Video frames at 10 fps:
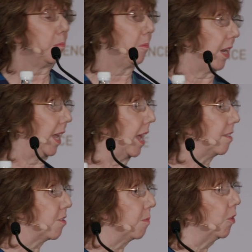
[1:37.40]
But I
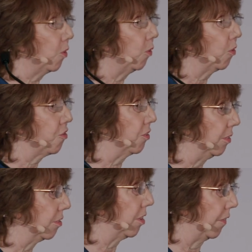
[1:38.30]
add some
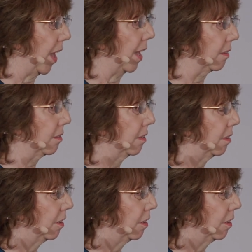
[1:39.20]
caution to that.